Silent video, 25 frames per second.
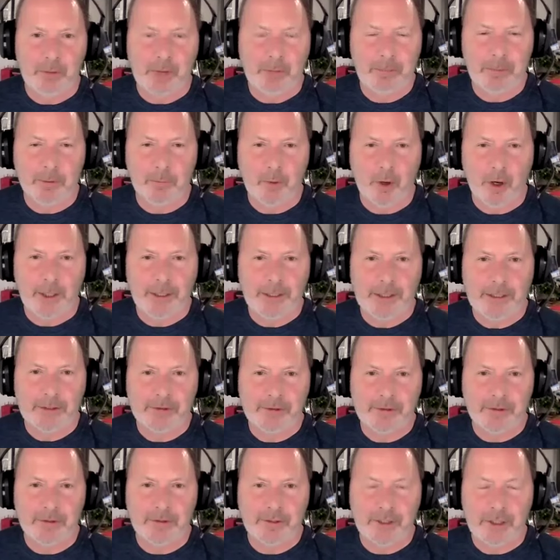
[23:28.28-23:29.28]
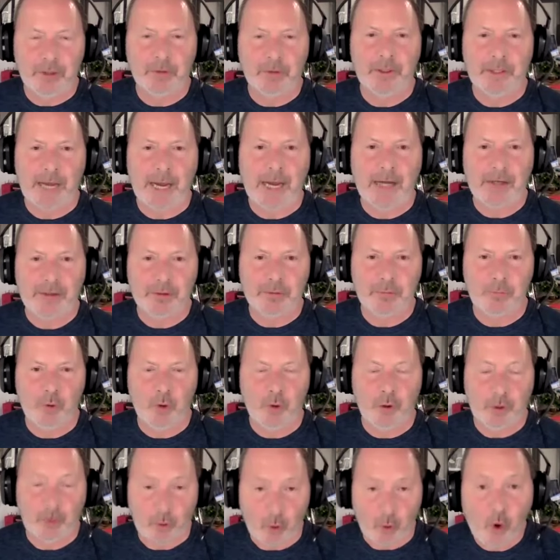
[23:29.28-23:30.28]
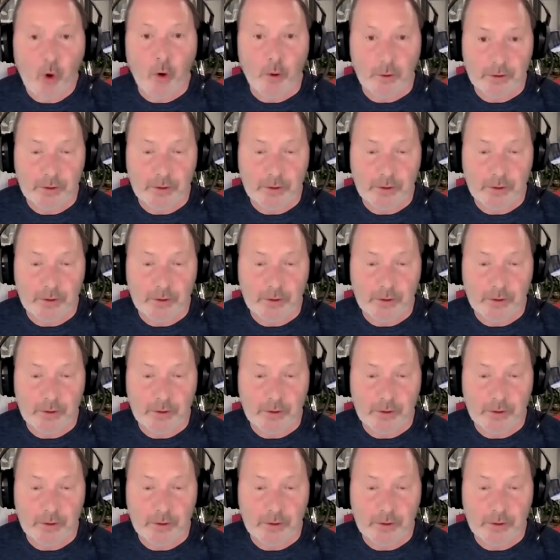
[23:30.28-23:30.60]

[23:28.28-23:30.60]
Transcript: upper body isn't nearly as important. Core is